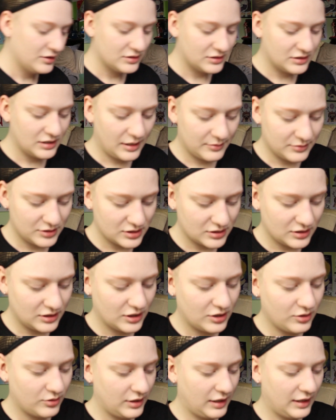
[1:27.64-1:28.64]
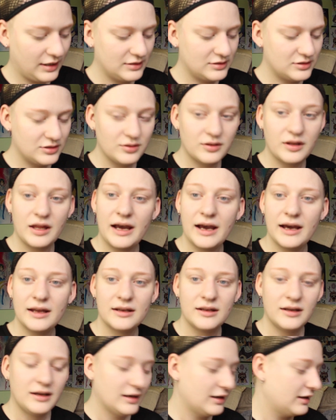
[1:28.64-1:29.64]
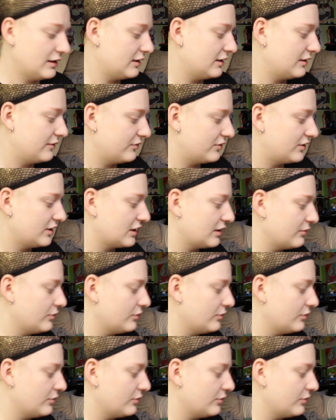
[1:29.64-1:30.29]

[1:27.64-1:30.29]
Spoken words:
So yeah, I'm just going to go ahead and do that. Then